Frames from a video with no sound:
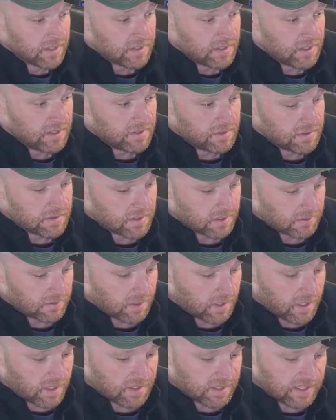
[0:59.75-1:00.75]
use the
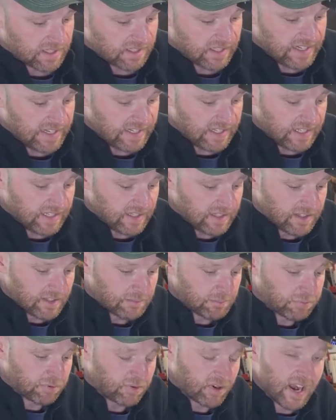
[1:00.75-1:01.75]
wrong cleaning
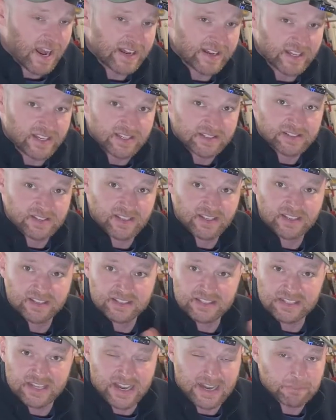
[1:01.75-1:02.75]
product,
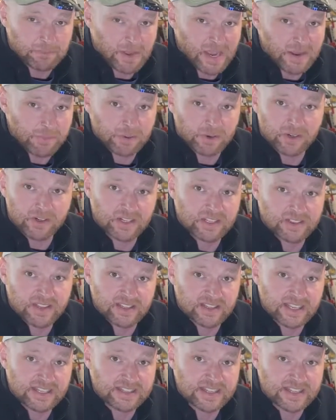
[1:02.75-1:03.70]
sandpaper or anything like